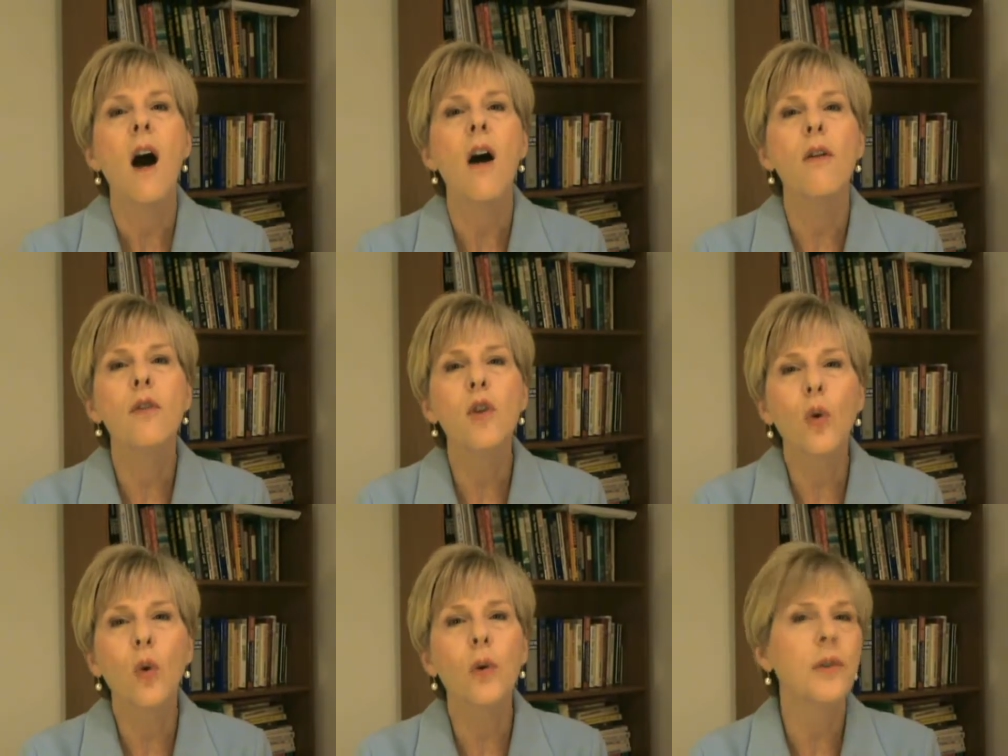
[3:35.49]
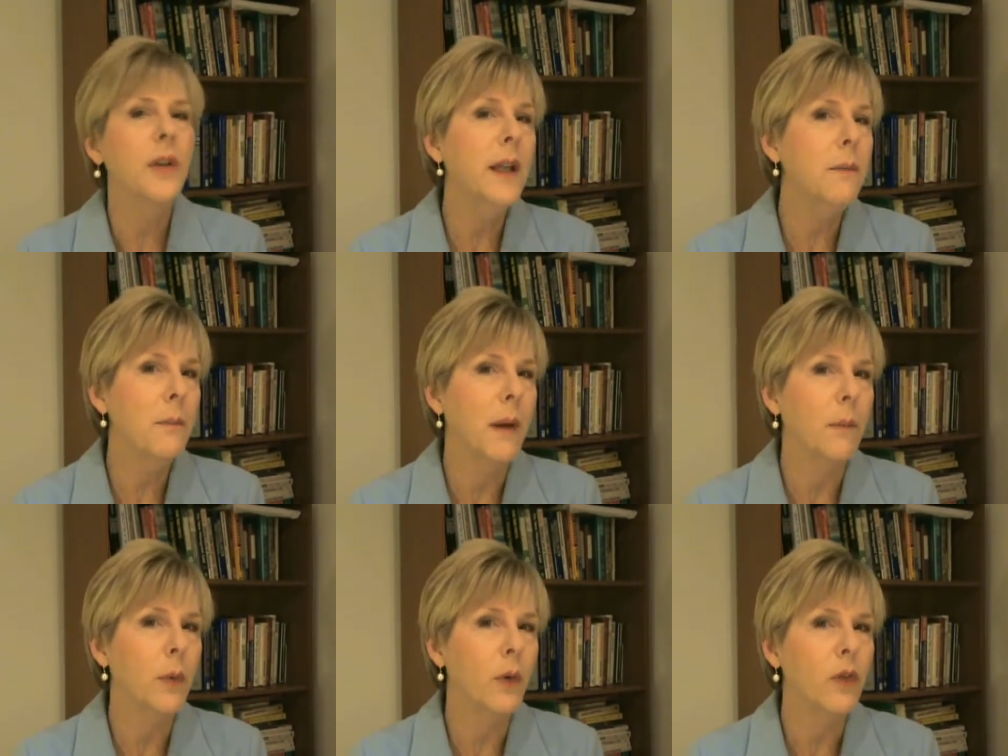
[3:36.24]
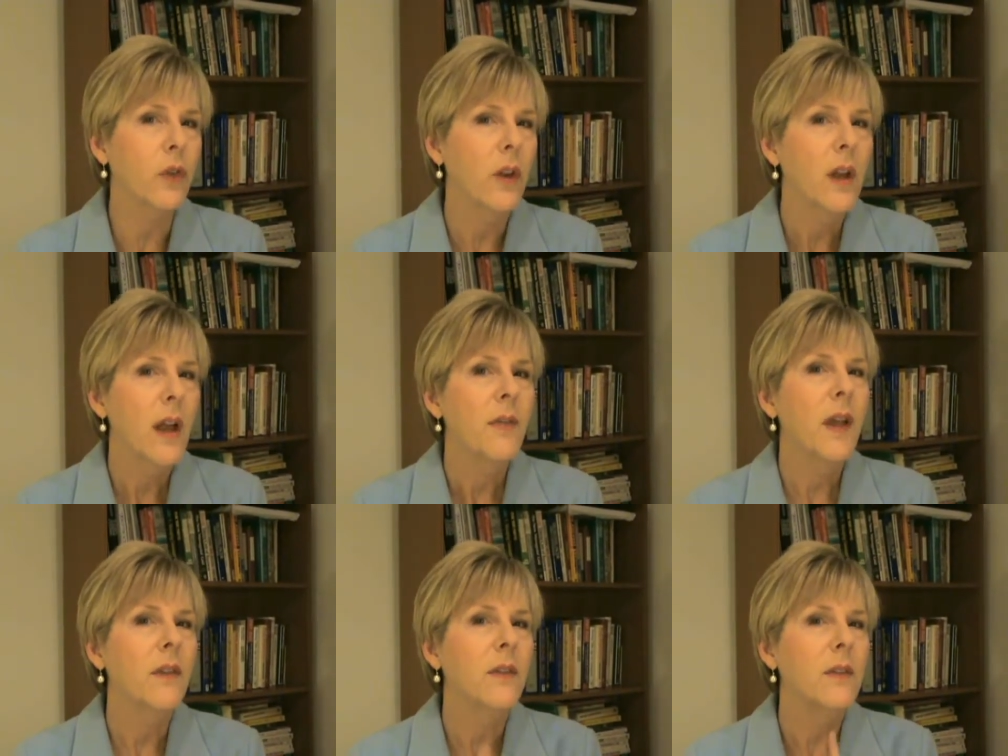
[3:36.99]
of your team members
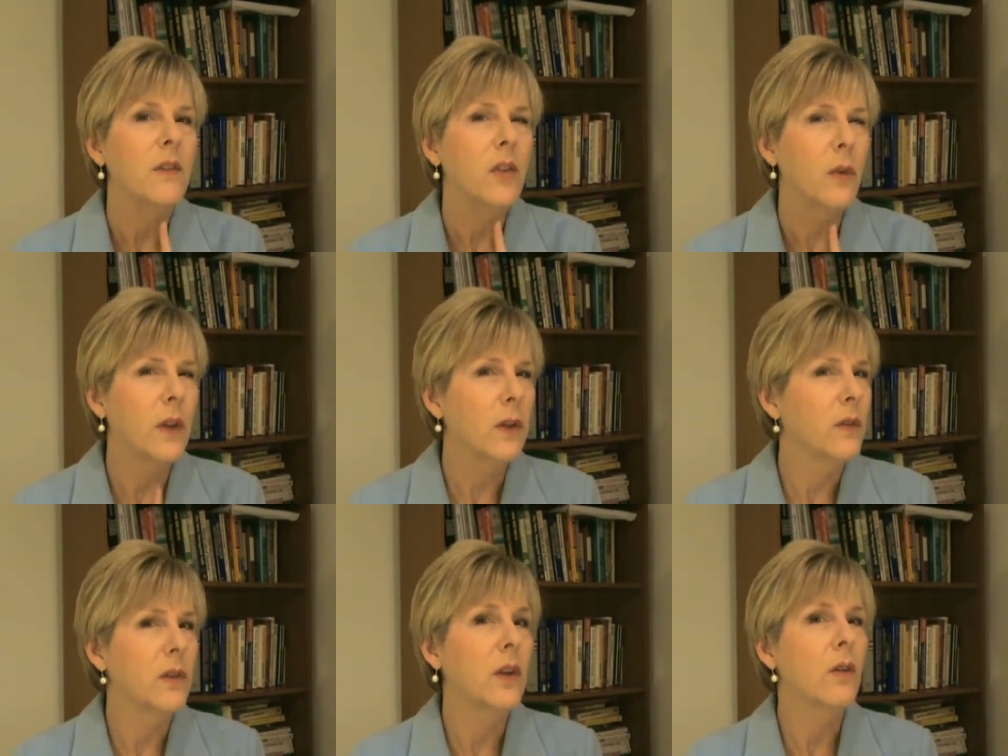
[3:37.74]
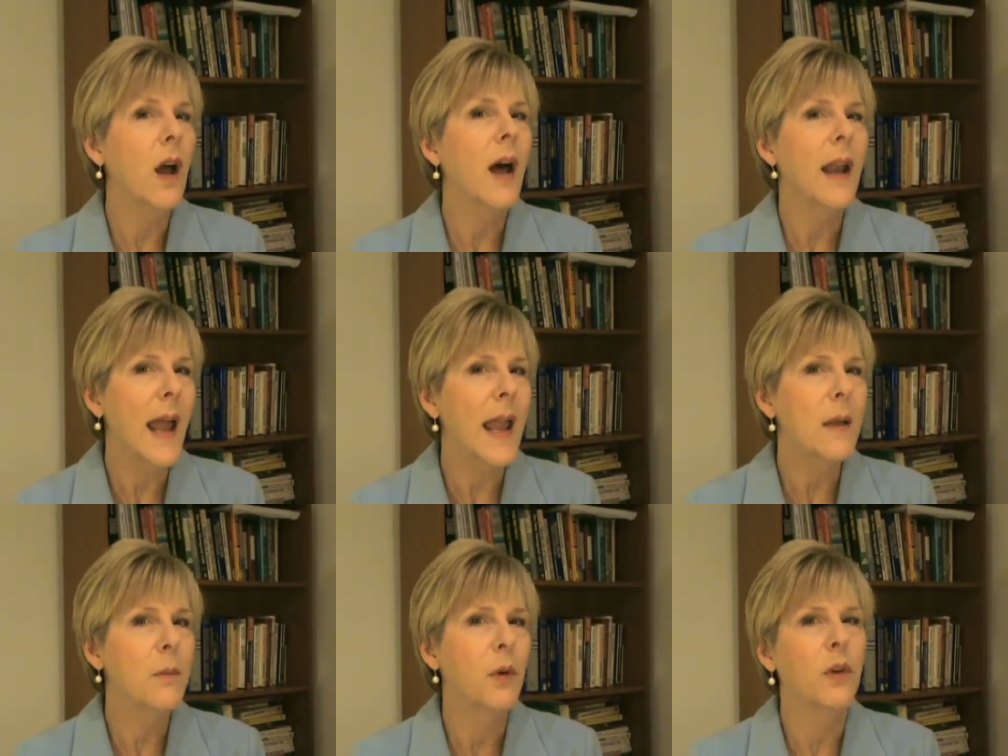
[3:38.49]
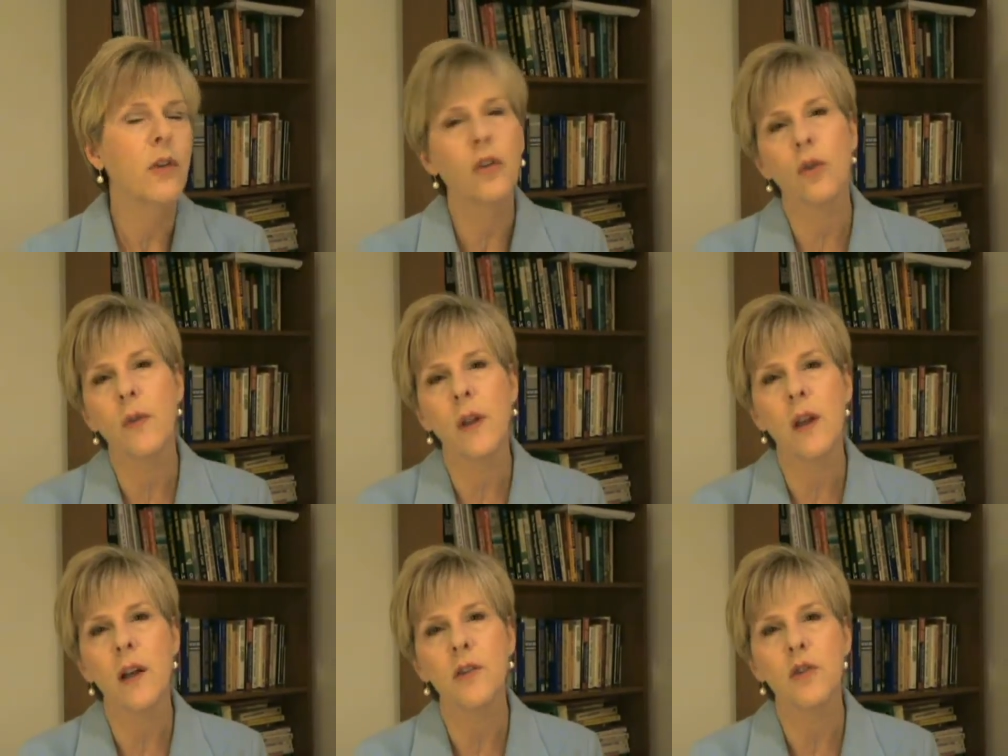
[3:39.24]
that so that they're not able to serve
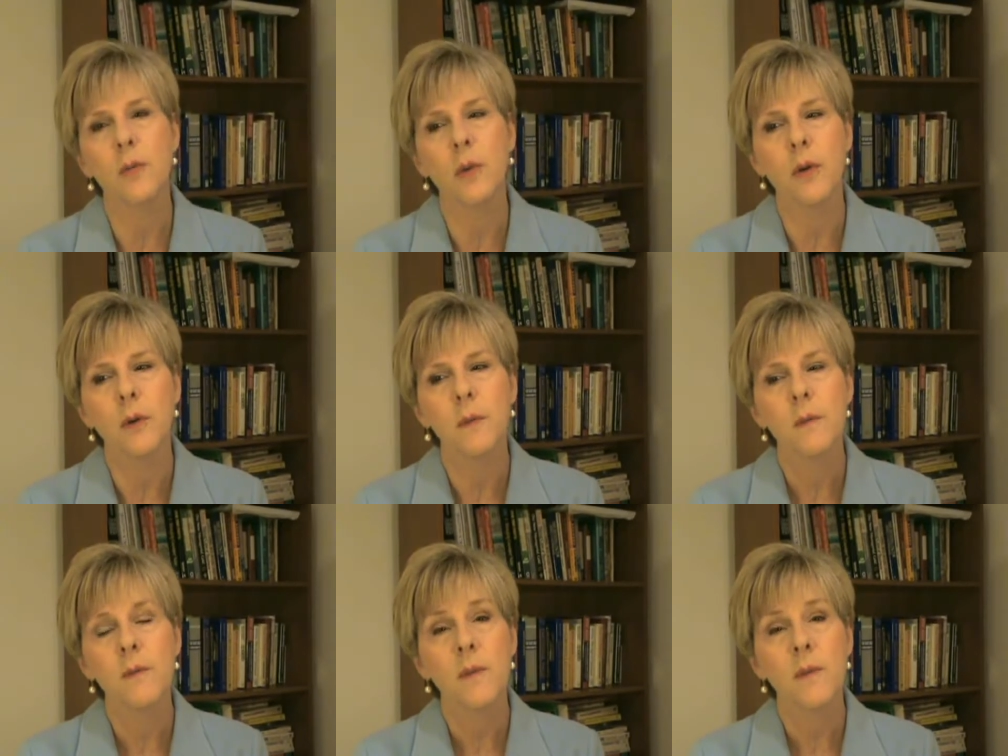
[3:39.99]
the customer